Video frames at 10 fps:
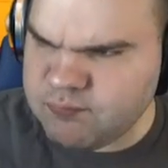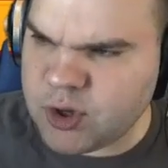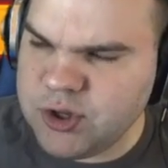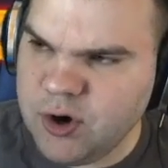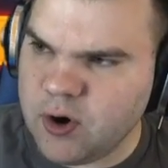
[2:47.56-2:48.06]

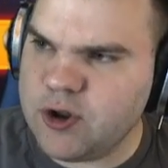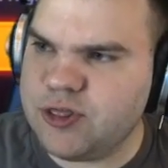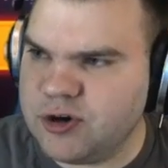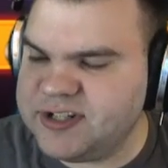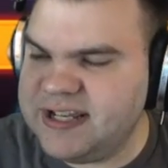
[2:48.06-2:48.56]

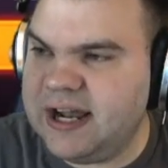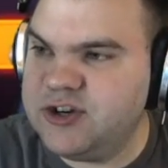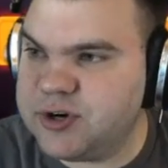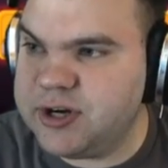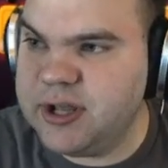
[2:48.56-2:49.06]

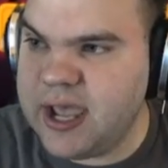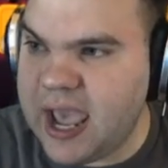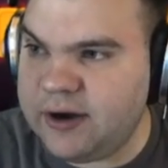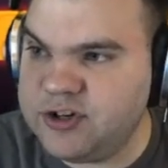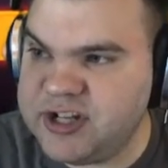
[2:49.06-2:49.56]
1,300
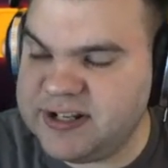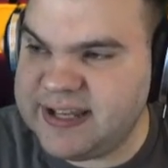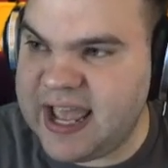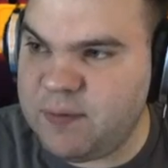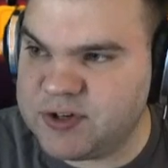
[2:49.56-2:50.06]
energy a
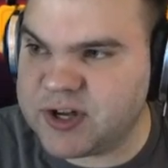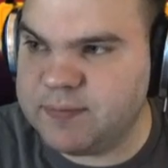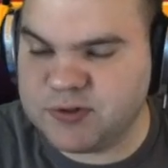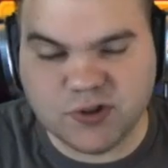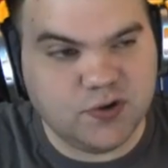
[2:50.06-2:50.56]
day, which
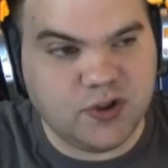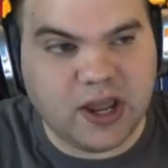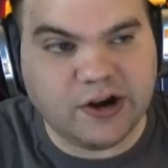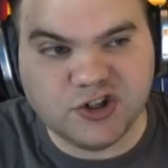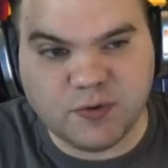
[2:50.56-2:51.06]
comes through the
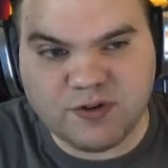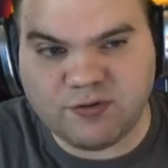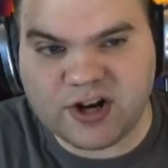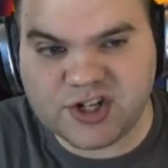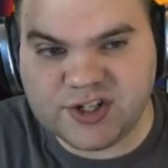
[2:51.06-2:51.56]
energy
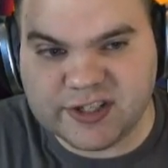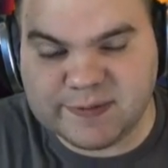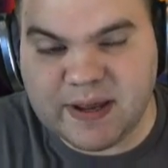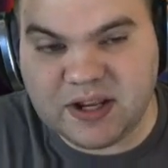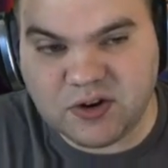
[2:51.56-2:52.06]
refreshes and
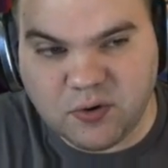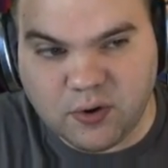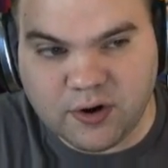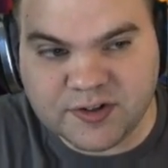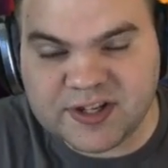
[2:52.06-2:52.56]
spending
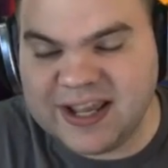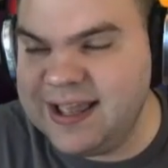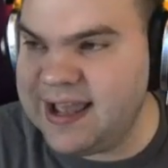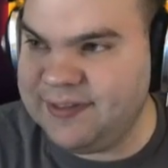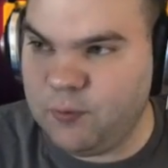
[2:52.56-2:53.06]
cores
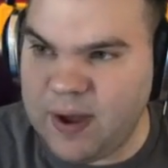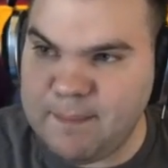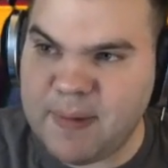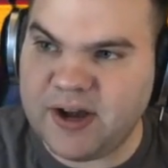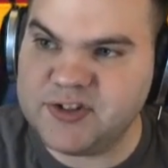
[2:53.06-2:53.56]
and the web
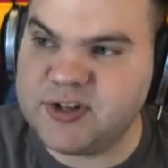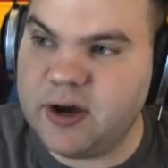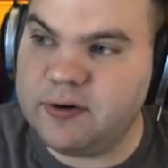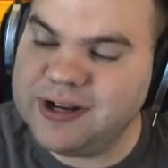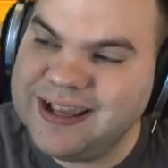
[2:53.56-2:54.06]

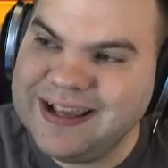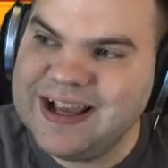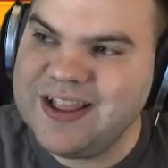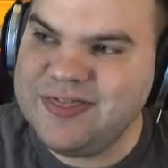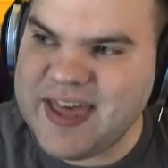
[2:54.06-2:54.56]
milestone.
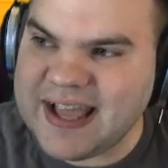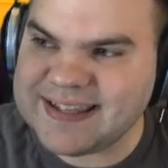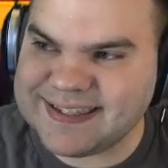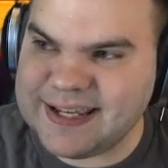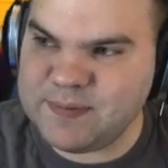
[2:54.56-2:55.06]
That
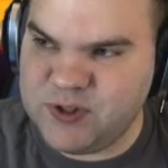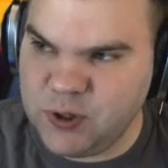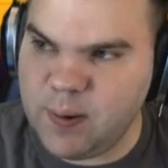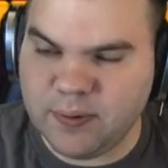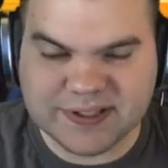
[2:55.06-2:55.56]
seems
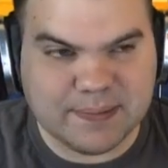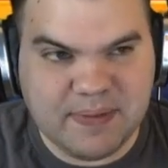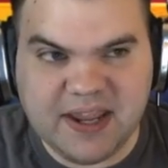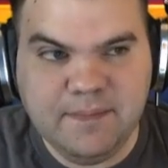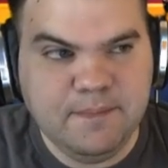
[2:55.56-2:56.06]
doable to
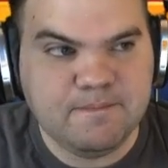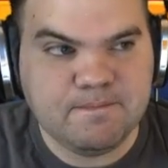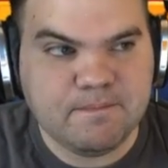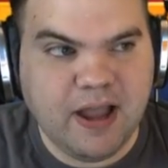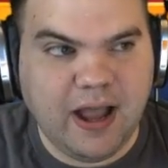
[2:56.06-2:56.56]
me.
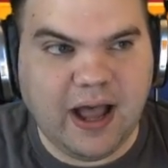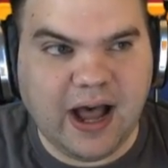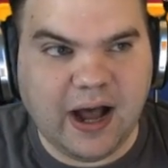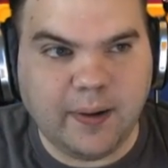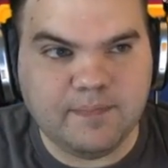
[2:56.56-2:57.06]

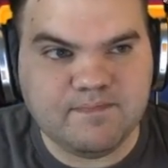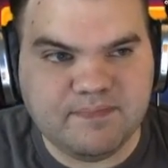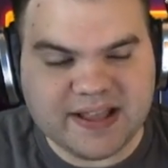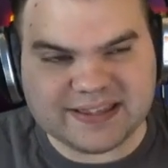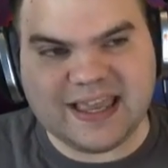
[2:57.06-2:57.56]

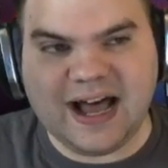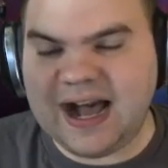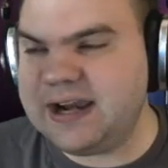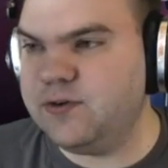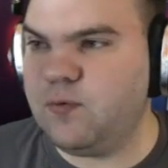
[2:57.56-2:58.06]
That's
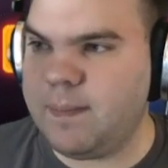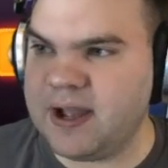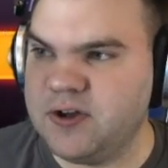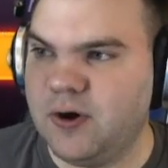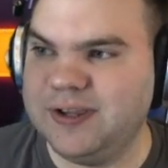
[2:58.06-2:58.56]
kind of what
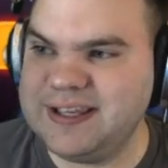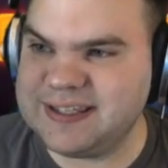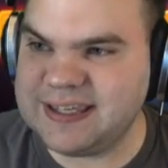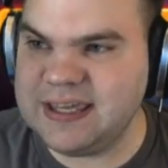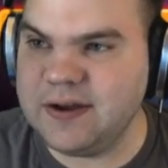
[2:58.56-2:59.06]
my goal is
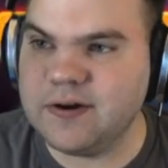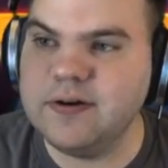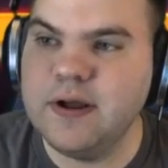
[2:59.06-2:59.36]
here.